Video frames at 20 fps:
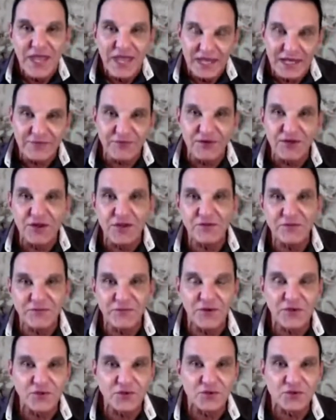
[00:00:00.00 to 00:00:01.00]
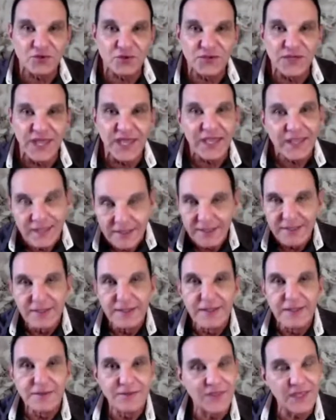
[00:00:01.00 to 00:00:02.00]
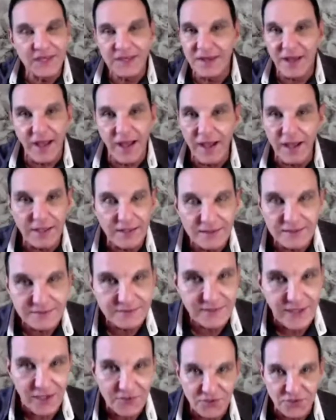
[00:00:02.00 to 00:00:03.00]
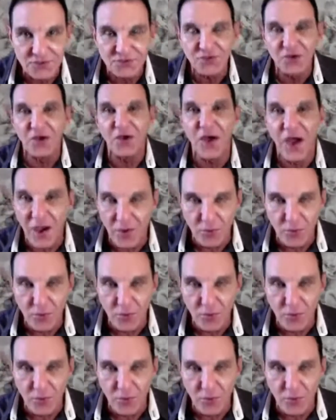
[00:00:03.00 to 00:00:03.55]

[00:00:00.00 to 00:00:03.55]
And if I don't phone you today, then I, I don't know.